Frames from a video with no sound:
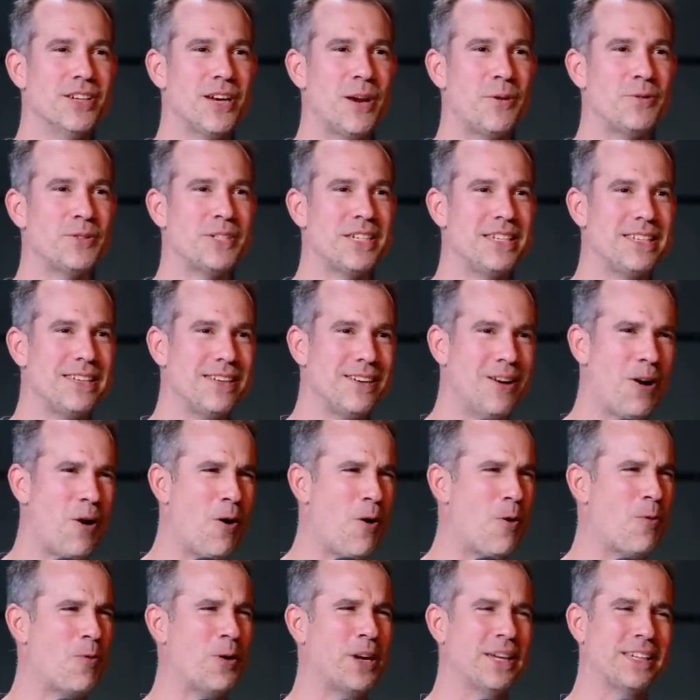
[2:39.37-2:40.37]
and I was eating
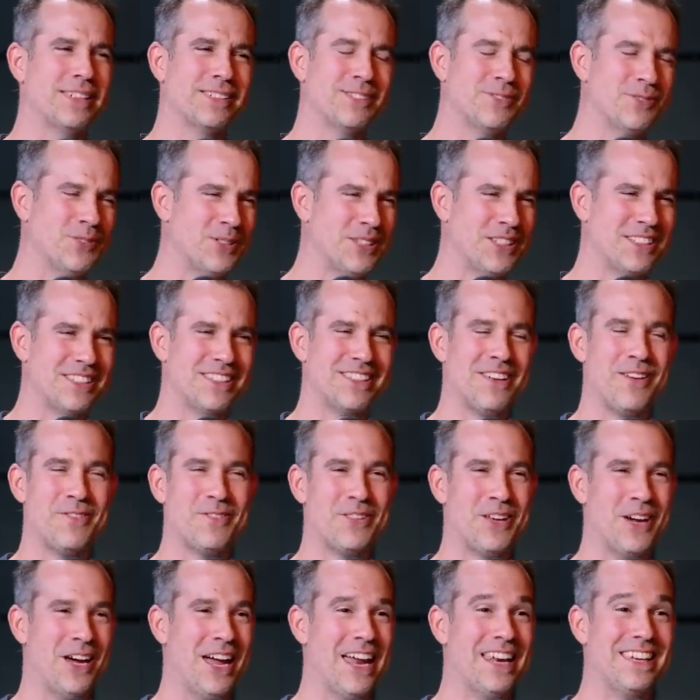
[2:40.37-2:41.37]
hot wings and all this stuff
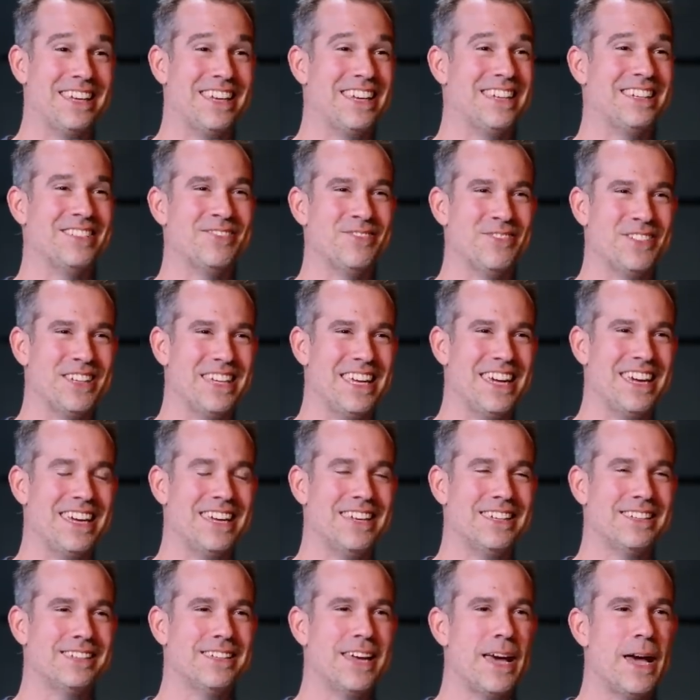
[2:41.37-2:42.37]
that I hadn't eaten for
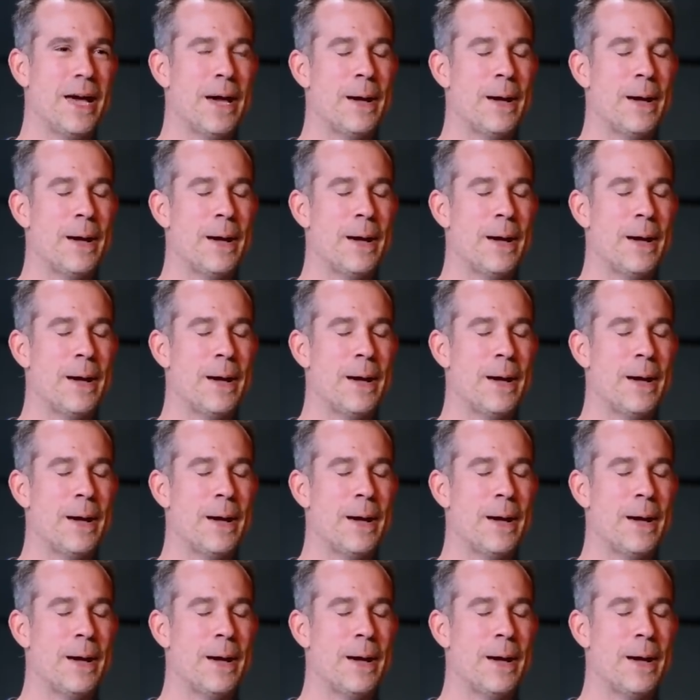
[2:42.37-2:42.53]
years.